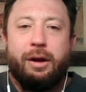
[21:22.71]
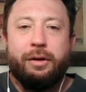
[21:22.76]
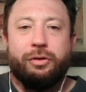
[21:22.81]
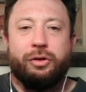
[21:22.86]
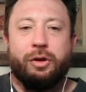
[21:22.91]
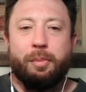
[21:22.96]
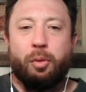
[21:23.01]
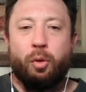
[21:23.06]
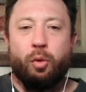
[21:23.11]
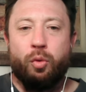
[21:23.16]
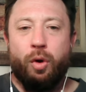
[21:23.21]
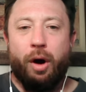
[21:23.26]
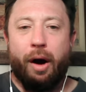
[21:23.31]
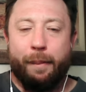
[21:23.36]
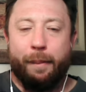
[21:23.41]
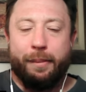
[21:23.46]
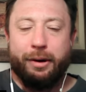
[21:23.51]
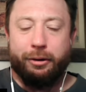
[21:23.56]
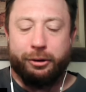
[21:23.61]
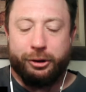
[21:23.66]
the
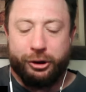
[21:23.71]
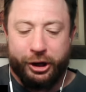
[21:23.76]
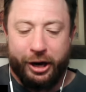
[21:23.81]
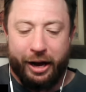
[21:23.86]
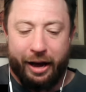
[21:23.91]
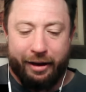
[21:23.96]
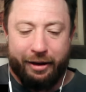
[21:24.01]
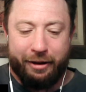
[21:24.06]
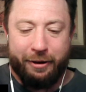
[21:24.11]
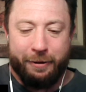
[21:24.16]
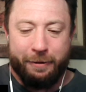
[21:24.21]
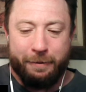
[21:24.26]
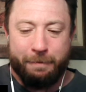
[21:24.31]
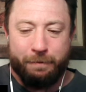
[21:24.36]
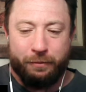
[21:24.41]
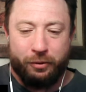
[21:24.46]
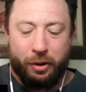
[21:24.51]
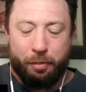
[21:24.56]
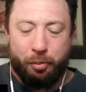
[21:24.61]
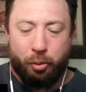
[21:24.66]
barometer check,
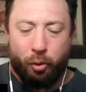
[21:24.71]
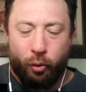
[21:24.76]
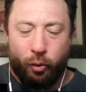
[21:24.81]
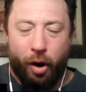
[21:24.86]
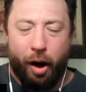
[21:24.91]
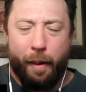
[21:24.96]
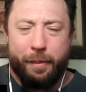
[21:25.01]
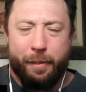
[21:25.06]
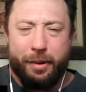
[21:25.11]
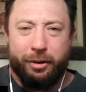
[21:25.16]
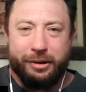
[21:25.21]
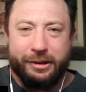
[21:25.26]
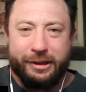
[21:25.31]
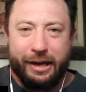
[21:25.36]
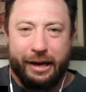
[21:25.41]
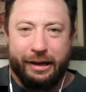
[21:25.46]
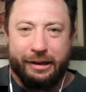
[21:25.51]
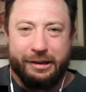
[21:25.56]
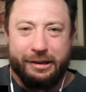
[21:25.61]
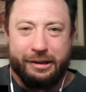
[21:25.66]
the barometer
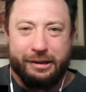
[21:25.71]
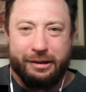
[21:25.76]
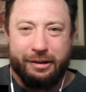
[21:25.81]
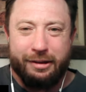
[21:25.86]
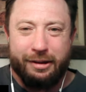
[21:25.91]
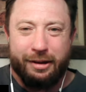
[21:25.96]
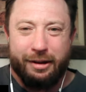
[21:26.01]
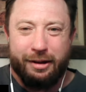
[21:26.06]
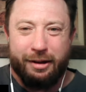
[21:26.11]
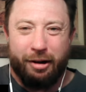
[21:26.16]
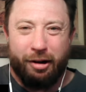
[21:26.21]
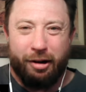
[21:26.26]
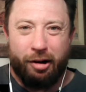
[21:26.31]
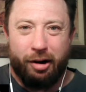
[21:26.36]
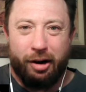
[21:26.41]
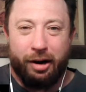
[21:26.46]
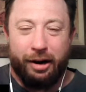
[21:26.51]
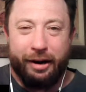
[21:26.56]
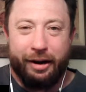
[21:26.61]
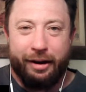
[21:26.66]
test
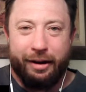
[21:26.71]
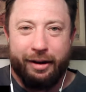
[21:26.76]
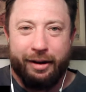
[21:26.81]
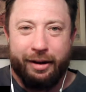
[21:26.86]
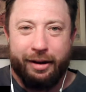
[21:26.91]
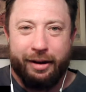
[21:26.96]
on